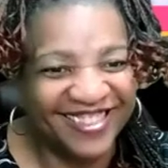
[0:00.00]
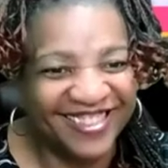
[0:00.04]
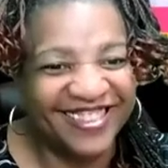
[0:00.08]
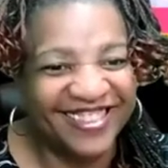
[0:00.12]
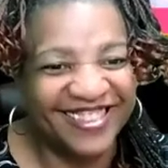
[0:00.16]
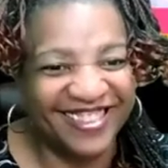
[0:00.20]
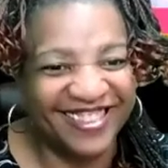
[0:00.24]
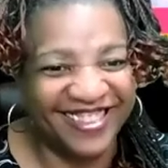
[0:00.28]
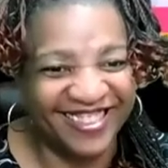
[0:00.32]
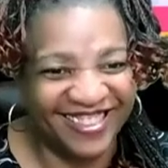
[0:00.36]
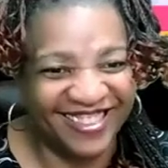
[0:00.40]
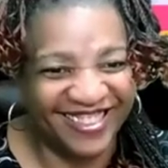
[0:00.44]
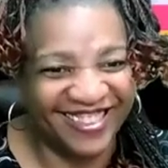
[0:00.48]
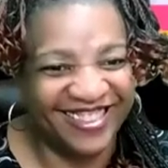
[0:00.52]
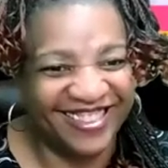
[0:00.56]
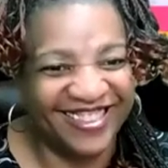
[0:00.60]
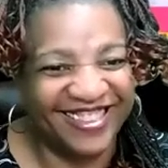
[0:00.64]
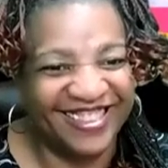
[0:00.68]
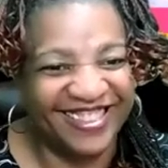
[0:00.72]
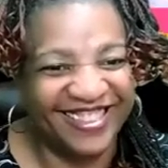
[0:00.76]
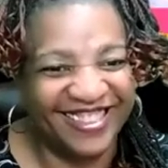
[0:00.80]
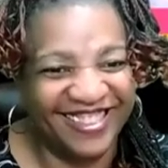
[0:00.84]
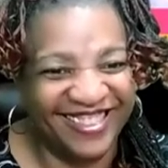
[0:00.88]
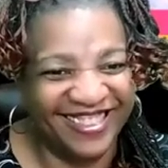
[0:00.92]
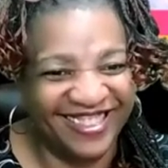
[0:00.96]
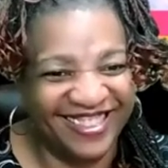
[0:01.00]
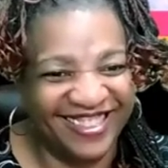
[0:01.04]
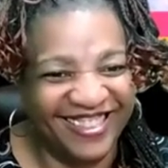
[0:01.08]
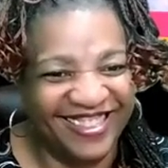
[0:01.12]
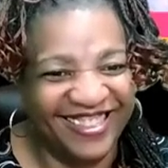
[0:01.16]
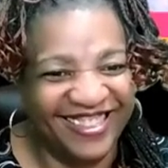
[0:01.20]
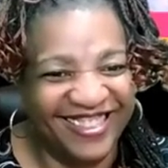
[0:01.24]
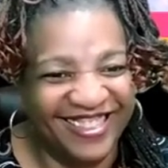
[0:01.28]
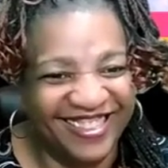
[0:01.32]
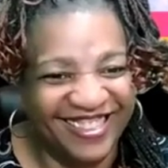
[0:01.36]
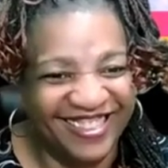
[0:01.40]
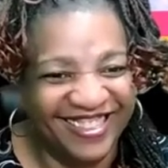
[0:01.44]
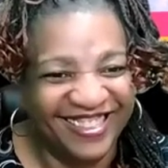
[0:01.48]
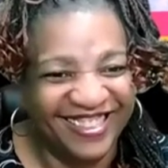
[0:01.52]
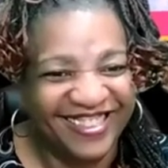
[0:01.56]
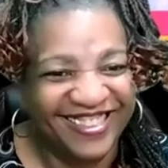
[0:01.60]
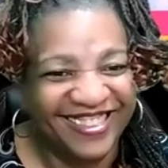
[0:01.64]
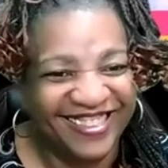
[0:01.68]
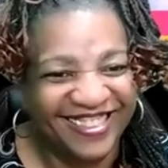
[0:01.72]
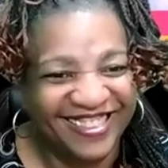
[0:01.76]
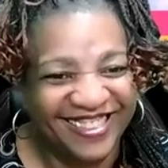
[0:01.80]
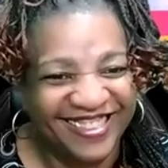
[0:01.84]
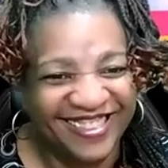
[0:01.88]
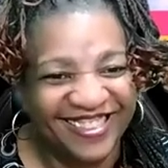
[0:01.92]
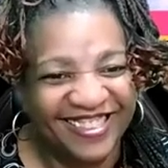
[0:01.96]

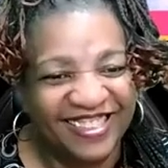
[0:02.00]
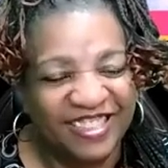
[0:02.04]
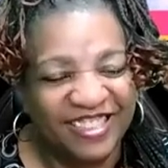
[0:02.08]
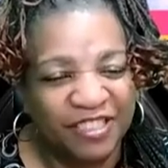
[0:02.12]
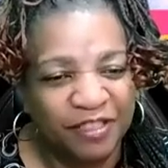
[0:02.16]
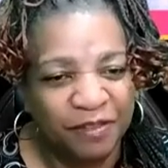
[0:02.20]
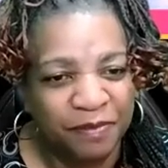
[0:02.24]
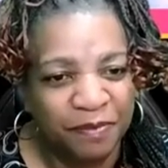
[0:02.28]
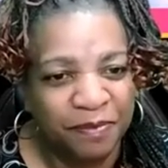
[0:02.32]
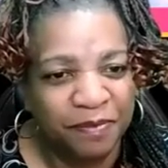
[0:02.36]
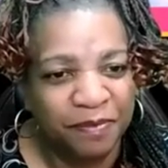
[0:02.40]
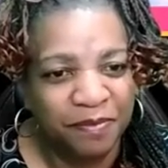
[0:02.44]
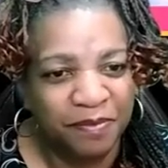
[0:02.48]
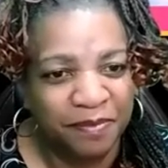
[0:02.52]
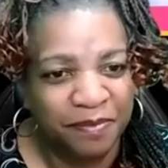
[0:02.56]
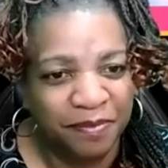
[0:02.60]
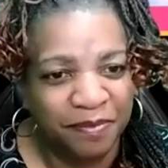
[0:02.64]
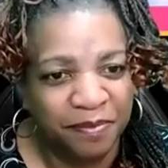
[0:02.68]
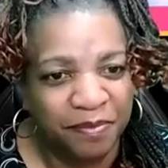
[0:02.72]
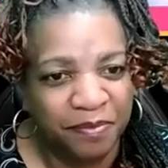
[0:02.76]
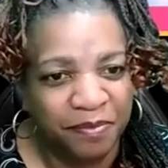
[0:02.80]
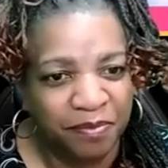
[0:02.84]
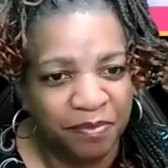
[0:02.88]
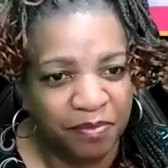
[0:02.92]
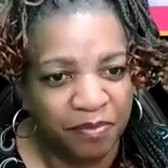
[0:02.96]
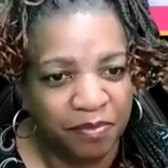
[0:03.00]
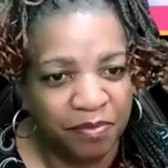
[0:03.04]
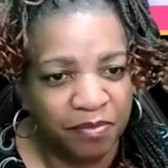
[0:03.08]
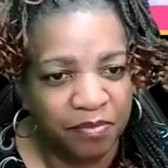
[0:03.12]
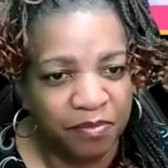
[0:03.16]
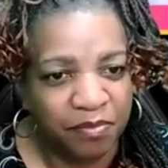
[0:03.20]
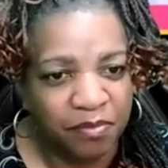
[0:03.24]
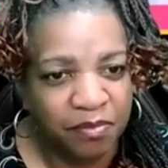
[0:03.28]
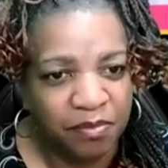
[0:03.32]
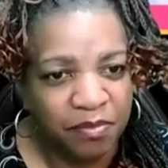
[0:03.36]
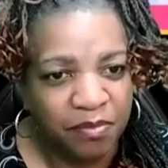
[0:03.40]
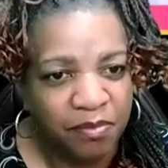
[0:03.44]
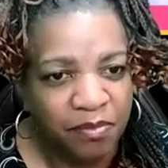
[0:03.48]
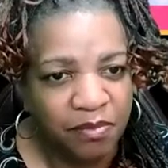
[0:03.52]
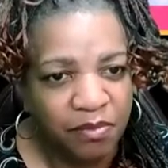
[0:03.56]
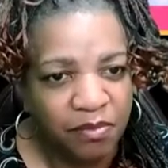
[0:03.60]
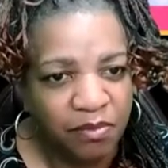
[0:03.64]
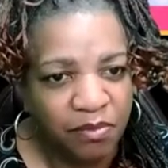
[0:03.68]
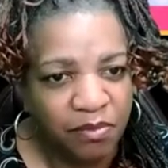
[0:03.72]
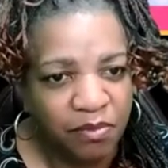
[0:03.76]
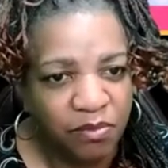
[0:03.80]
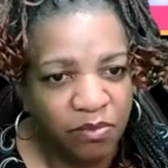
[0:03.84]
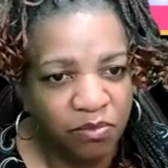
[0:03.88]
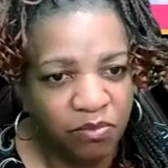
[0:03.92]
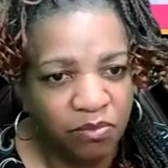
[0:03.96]

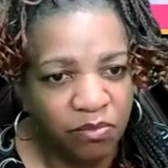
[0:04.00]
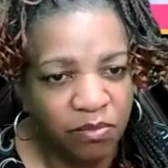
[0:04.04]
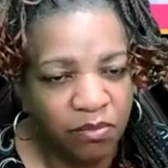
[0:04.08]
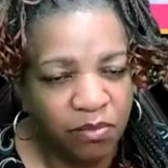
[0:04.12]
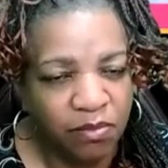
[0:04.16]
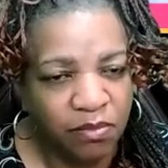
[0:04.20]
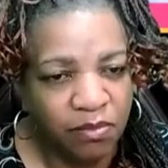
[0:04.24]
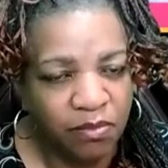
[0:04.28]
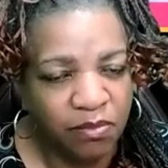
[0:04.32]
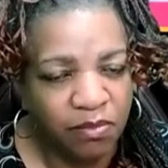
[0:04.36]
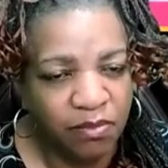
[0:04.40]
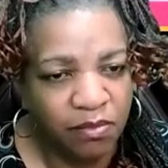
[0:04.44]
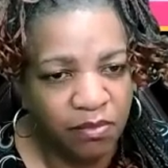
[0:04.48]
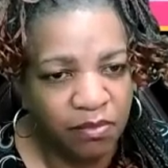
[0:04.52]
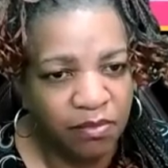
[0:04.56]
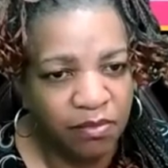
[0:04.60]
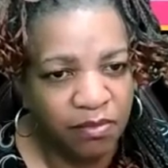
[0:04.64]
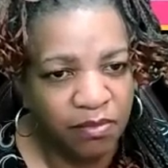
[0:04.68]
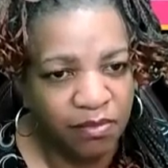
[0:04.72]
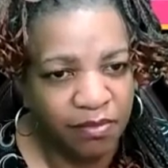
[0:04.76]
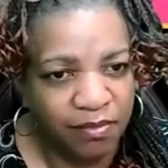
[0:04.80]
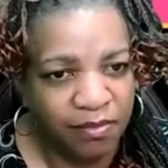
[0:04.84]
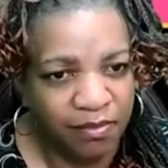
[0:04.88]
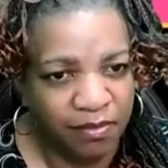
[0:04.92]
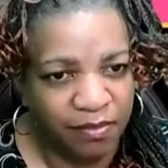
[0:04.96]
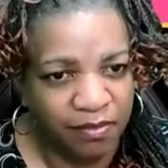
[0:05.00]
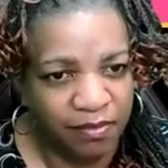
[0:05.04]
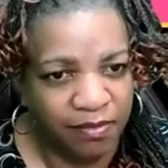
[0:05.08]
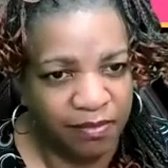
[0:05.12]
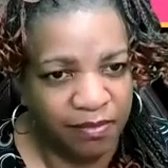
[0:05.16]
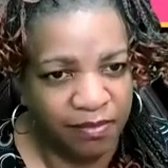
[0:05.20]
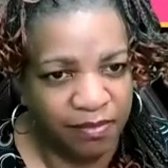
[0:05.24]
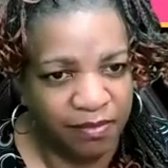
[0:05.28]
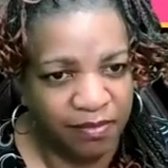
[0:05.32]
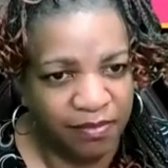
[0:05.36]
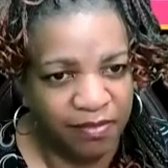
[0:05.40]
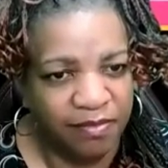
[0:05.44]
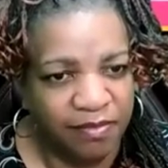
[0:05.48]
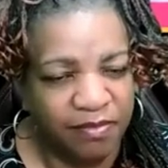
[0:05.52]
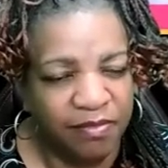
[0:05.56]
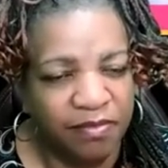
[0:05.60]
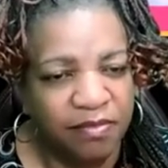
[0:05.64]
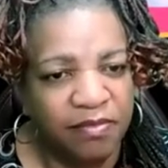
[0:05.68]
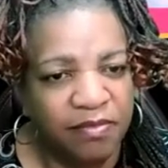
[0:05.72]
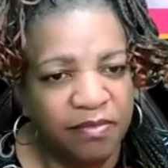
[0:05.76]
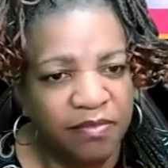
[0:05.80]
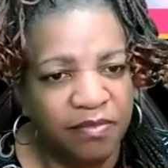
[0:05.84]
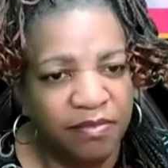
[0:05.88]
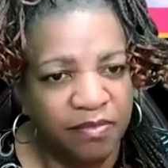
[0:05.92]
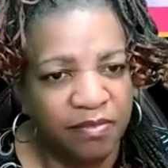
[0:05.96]

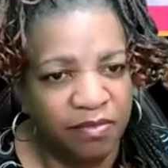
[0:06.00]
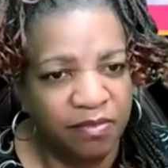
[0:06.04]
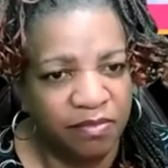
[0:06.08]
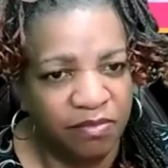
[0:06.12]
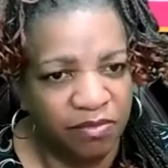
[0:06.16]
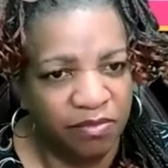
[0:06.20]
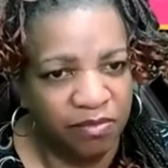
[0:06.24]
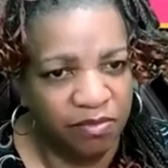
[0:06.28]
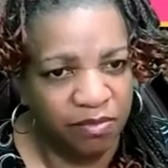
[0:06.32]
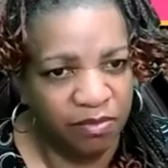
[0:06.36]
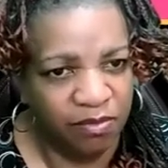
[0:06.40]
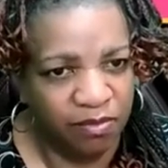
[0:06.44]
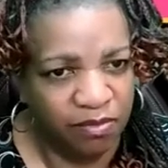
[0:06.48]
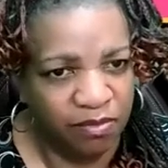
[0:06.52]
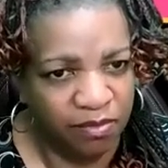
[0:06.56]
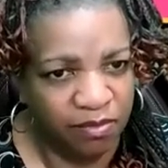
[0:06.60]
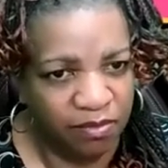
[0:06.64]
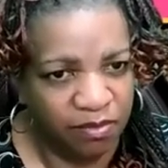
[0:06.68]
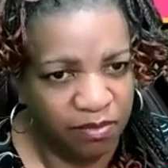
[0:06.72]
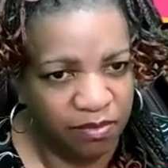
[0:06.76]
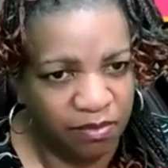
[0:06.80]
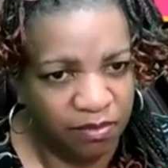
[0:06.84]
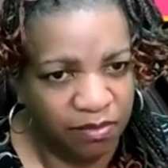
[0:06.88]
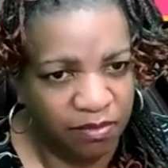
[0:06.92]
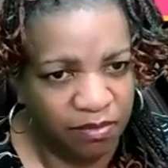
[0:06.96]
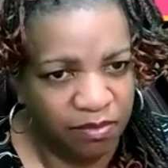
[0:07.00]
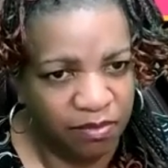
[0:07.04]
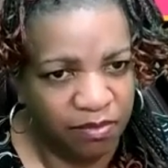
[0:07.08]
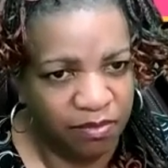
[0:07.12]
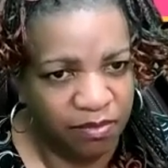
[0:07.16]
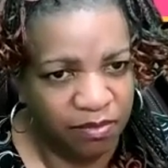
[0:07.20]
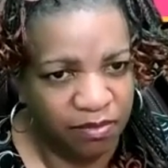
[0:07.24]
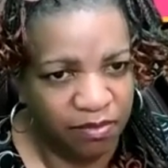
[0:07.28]
[no speech]